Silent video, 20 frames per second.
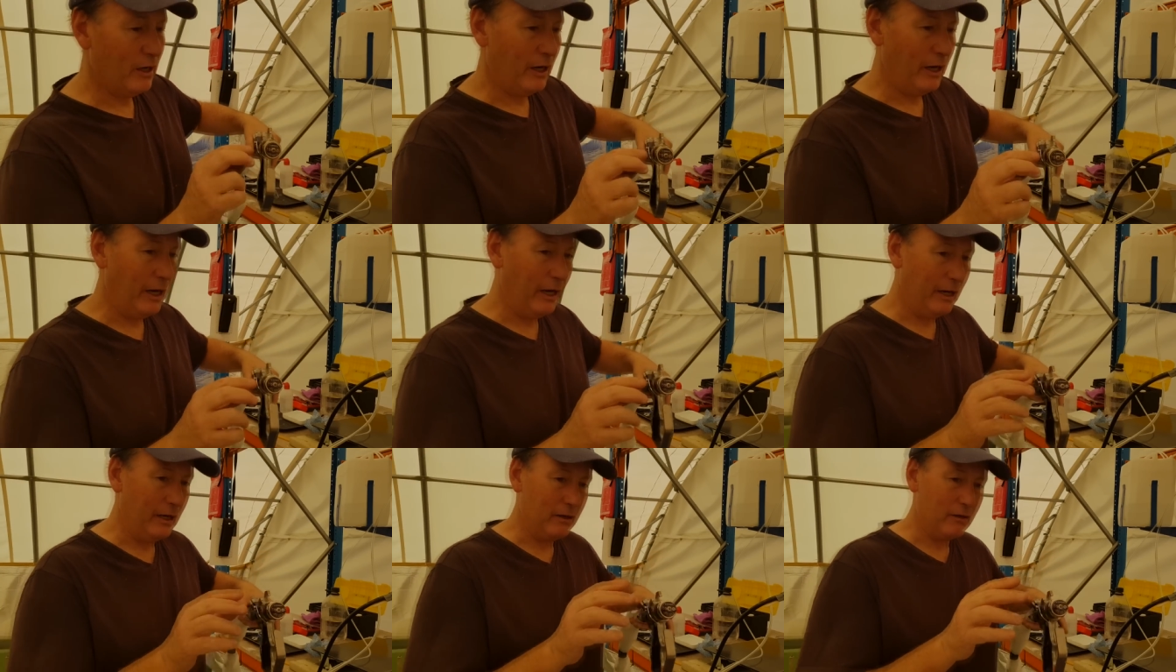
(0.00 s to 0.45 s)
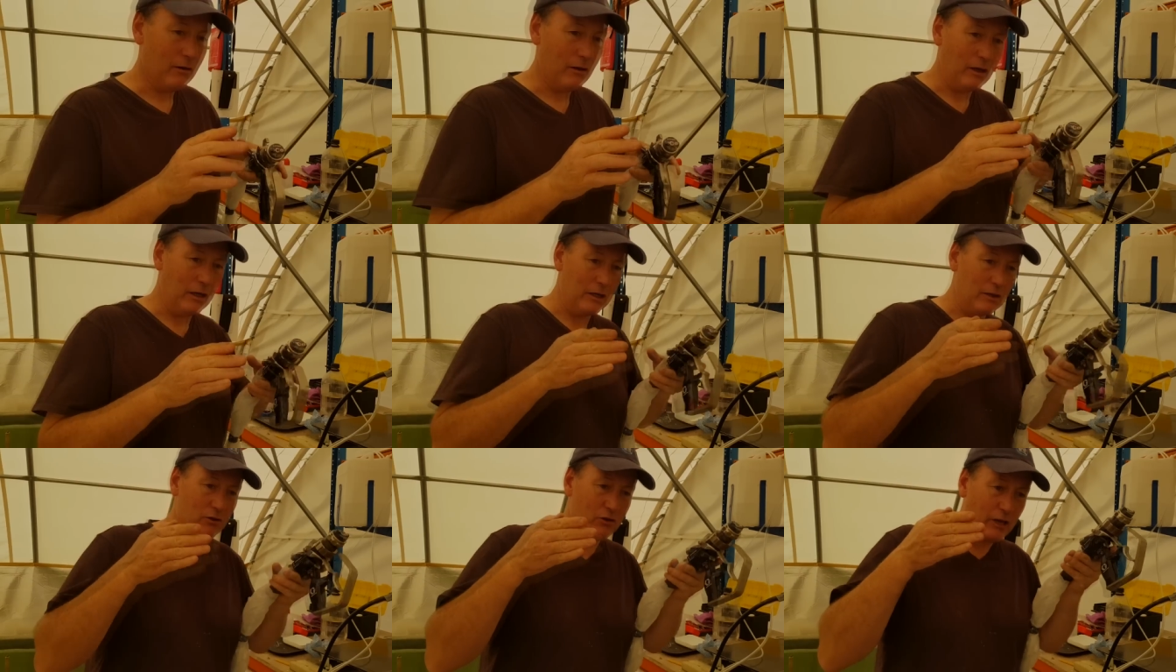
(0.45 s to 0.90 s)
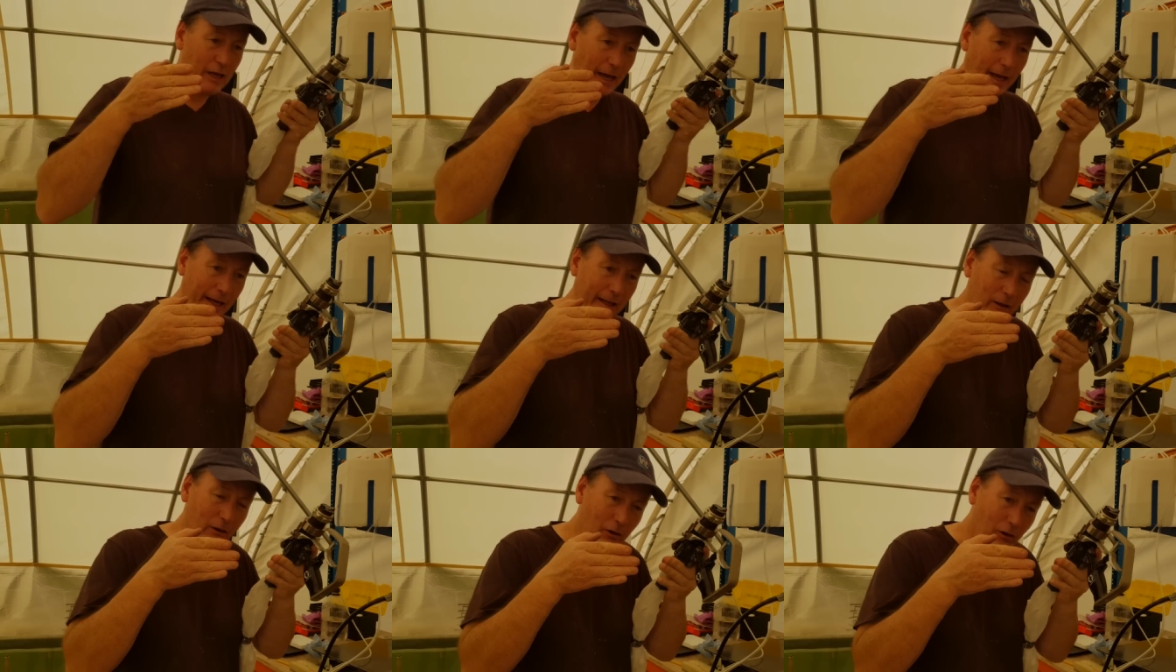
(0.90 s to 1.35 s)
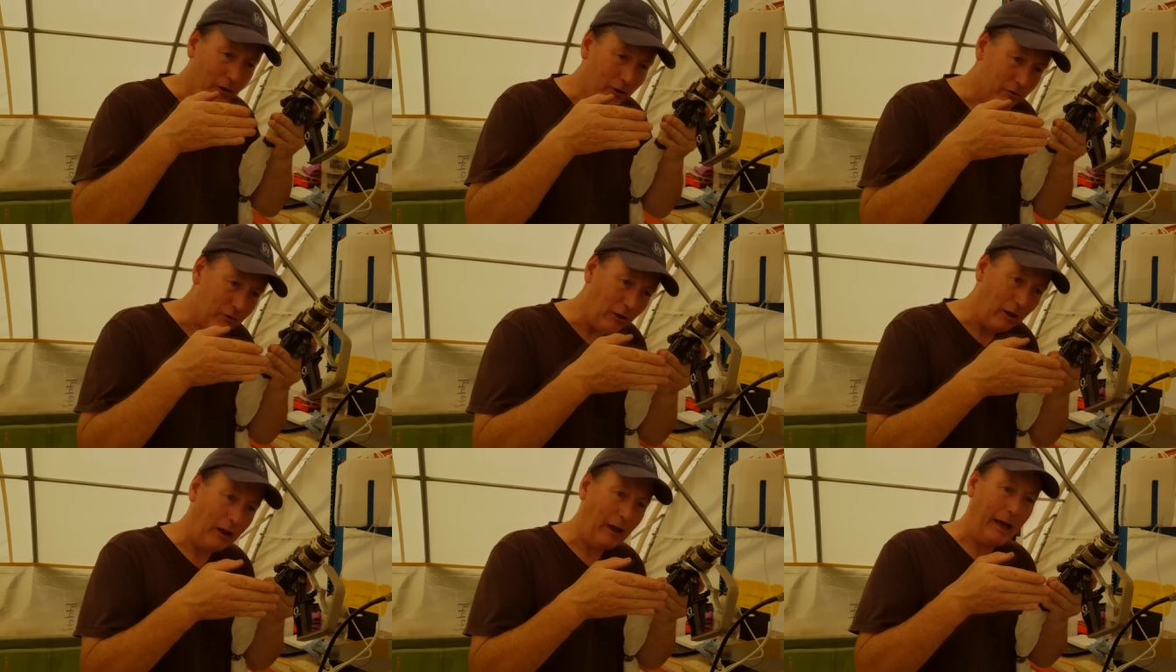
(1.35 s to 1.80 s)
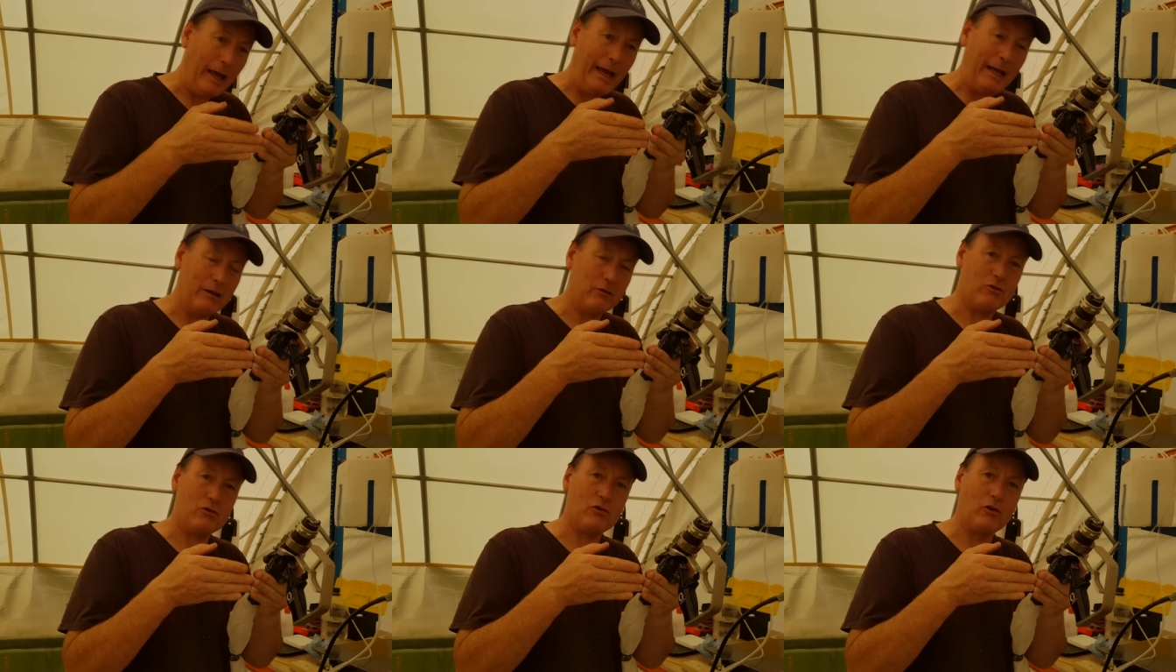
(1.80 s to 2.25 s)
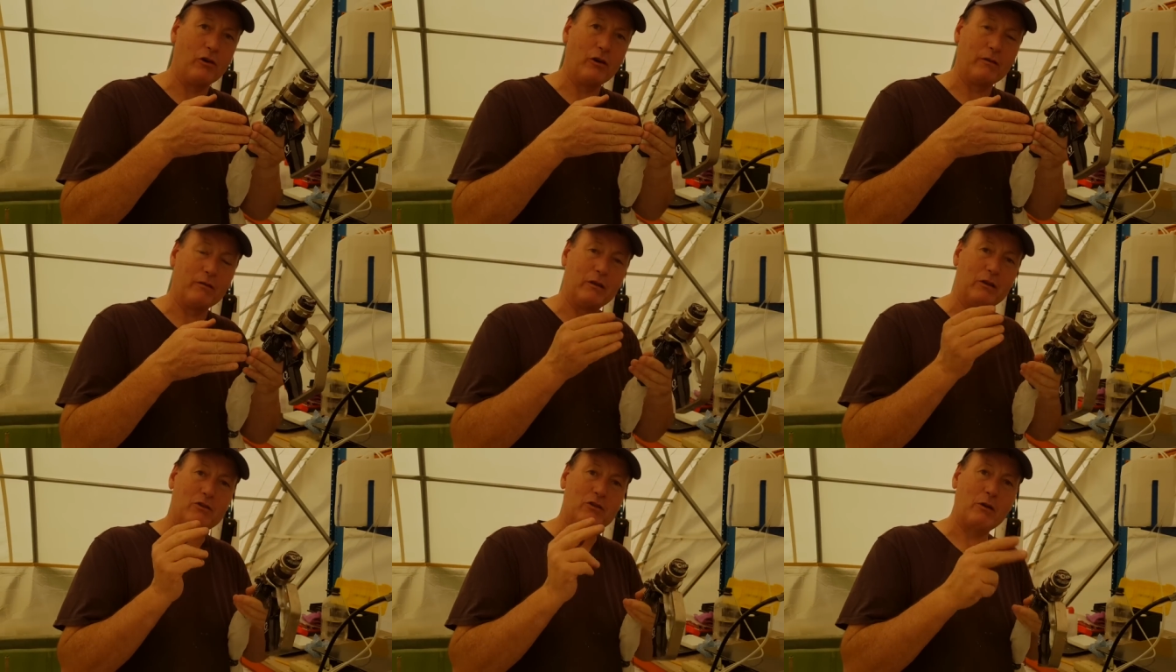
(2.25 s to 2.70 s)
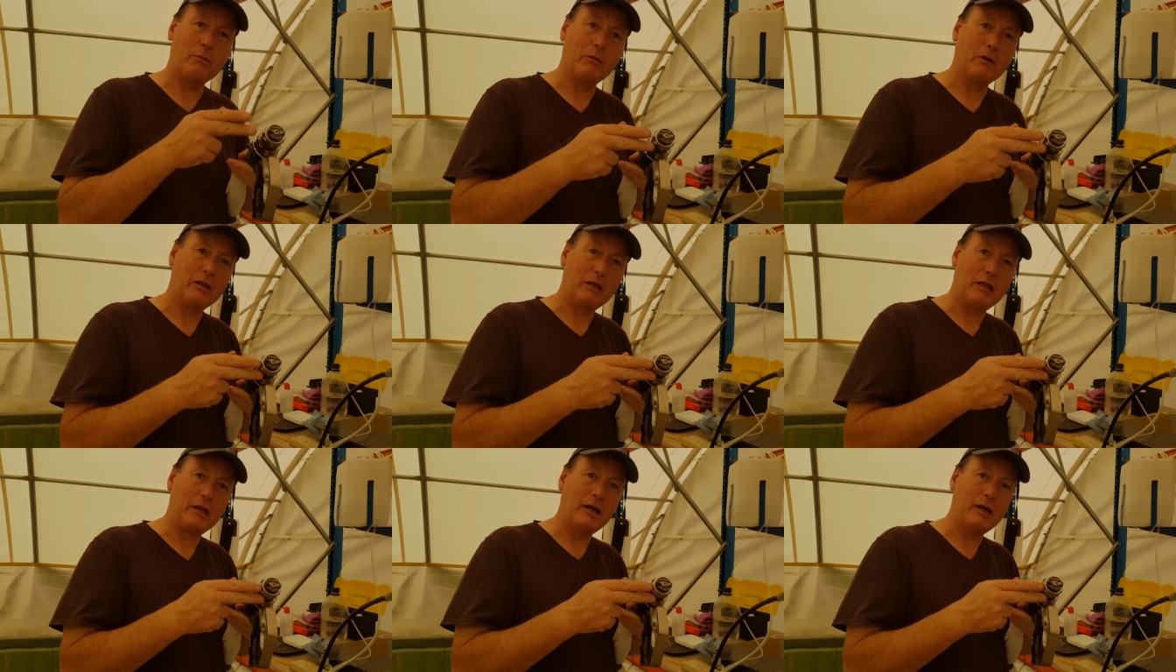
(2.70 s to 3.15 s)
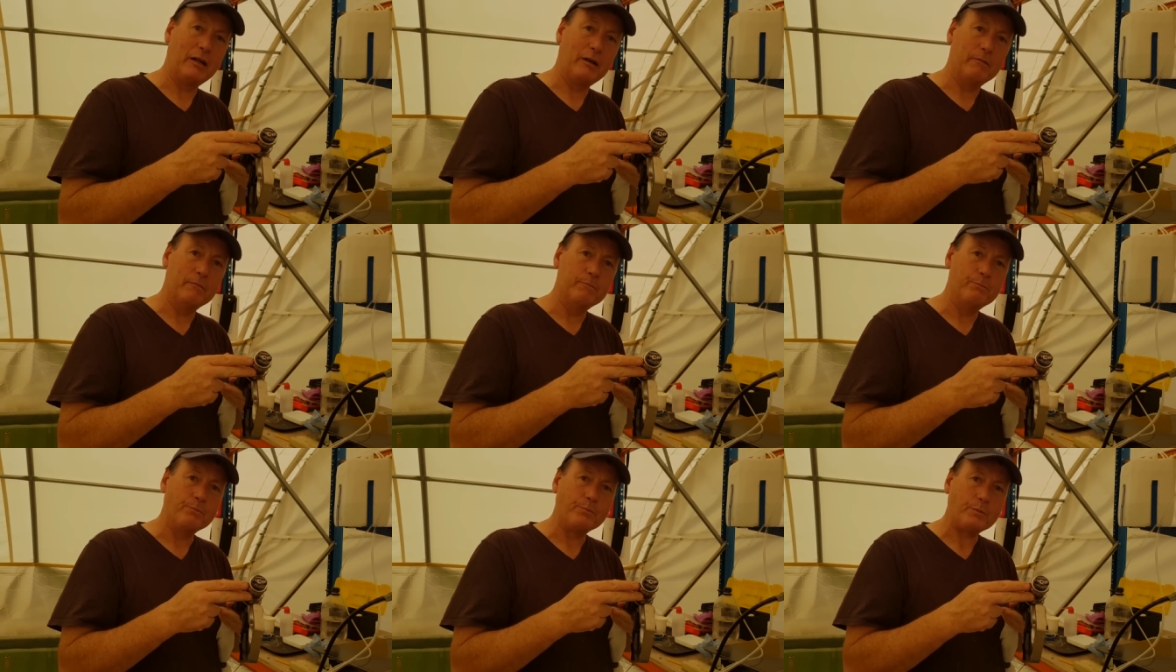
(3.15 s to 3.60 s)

and it's catalyzed outside of the tip of the gun.